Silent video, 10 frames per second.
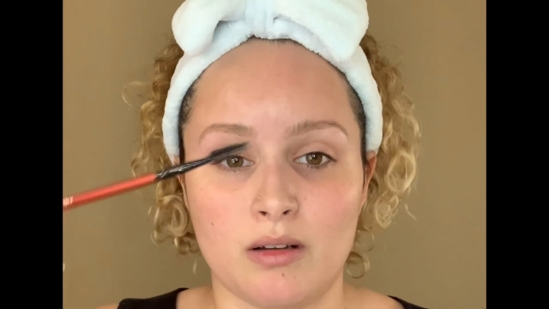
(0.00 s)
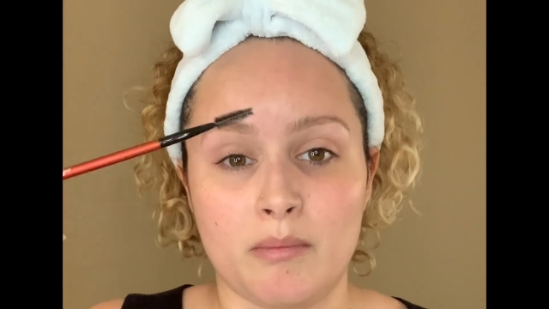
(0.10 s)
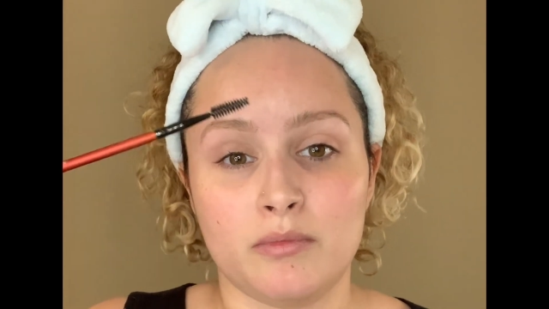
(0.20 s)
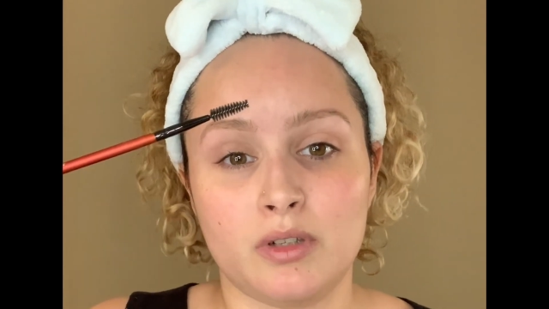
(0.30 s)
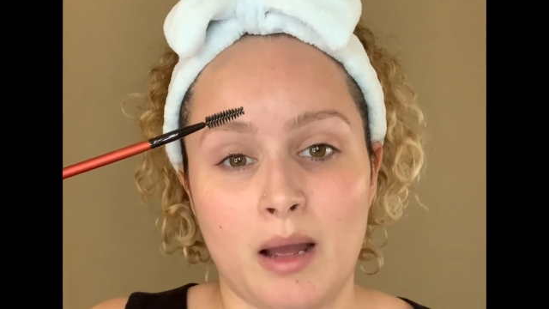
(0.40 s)

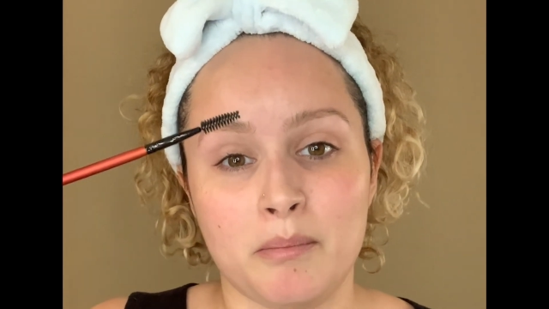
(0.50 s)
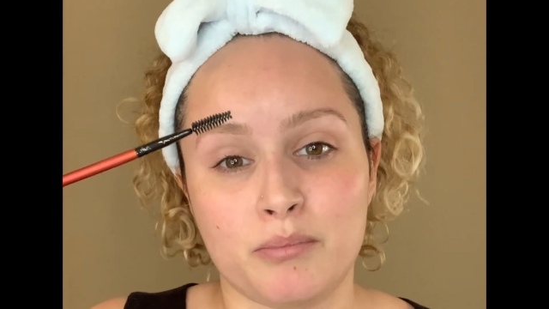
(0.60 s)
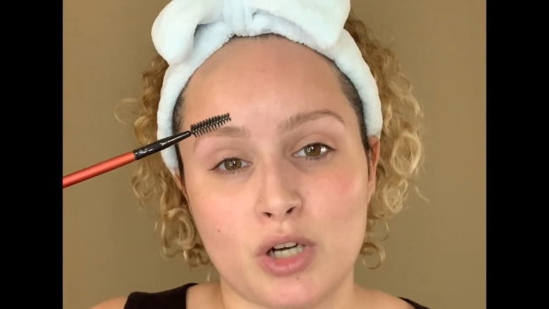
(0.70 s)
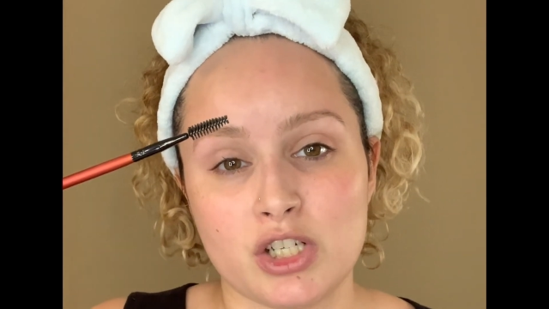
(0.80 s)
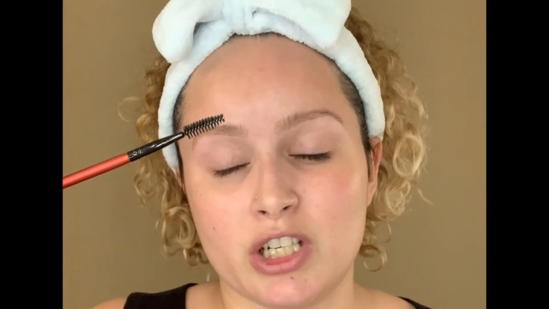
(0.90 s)
I'm
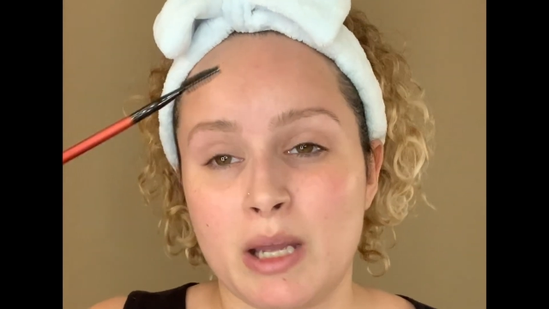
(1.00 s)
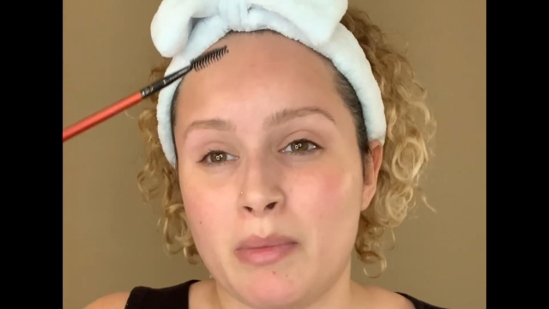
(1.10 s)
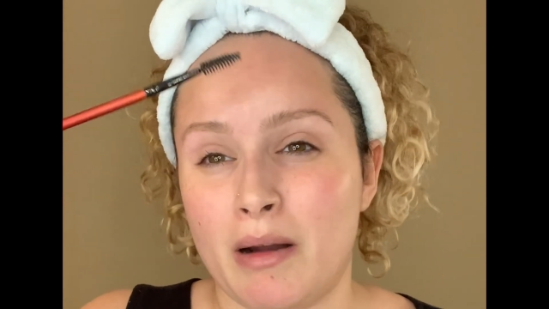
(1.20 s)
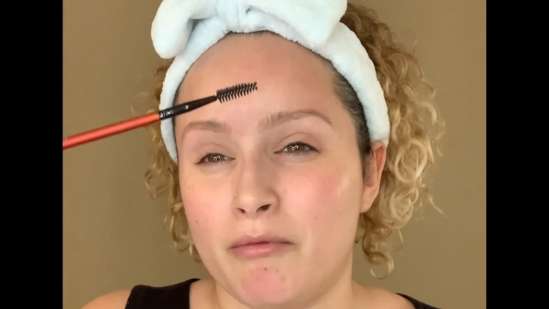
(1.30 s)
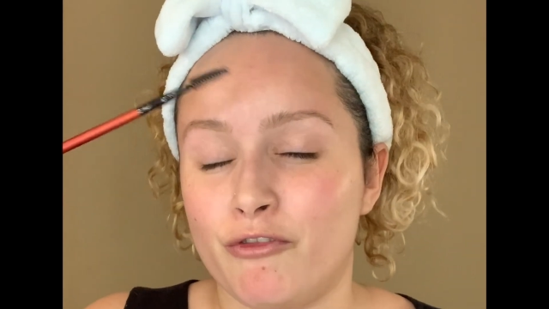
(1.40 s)
brushing it, but
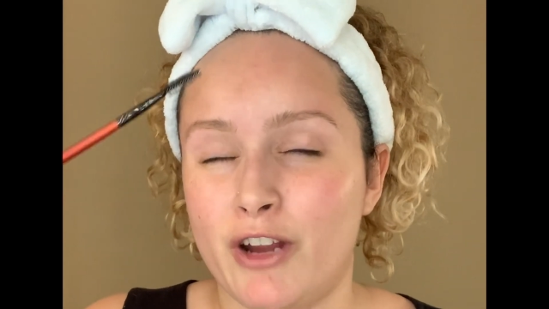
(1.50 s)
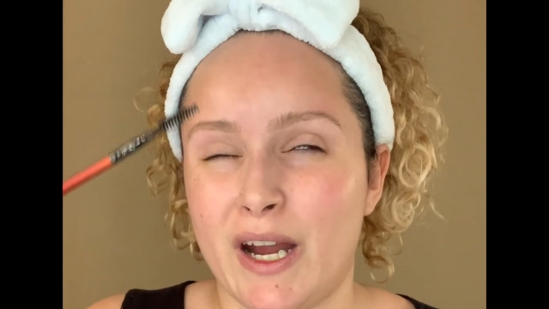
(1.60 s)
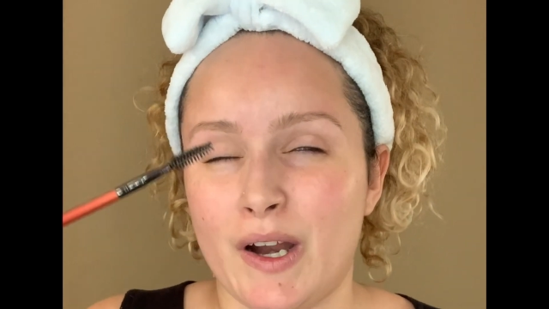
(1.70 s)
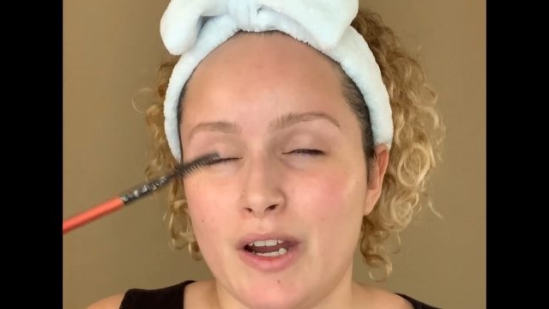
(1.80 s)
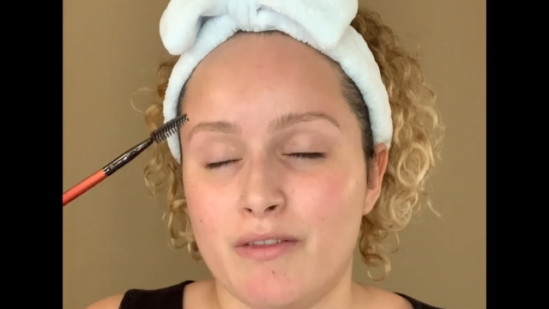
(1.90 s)
I'm
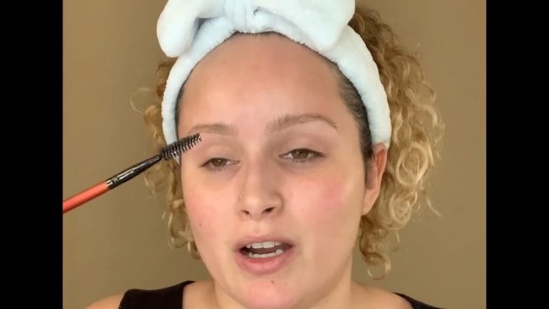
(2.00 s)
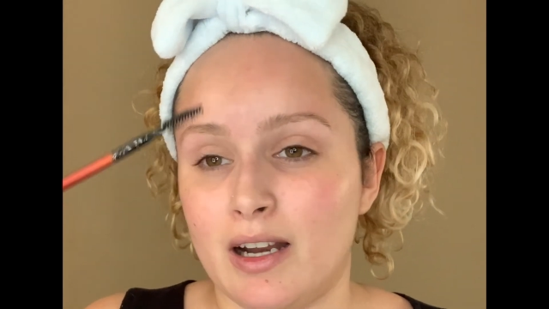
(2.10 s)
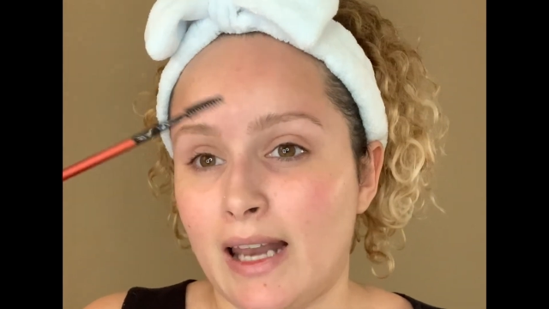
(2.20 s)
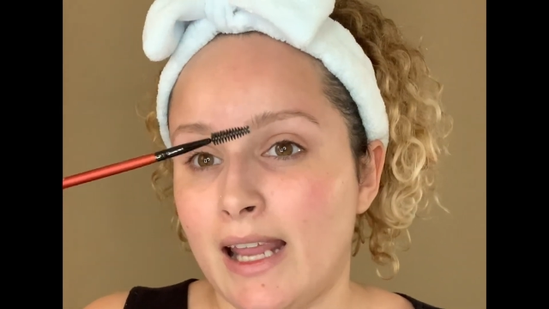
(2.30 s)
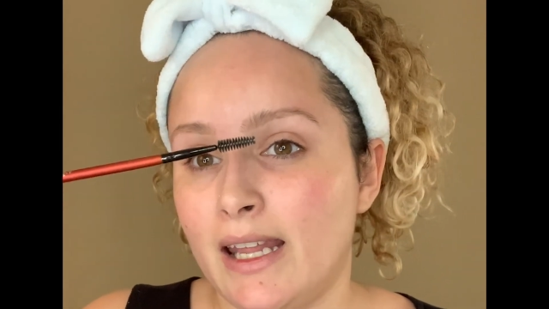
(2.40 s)
very, very
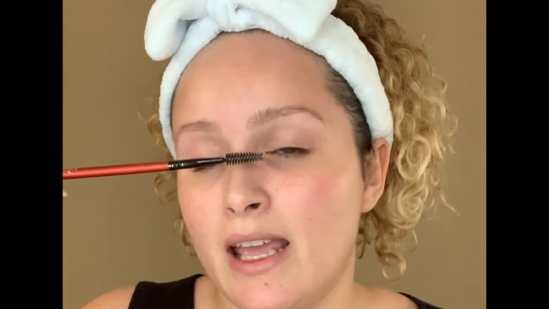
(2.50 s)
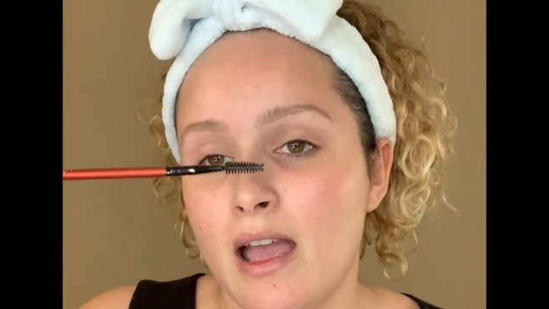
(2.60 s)
lightly.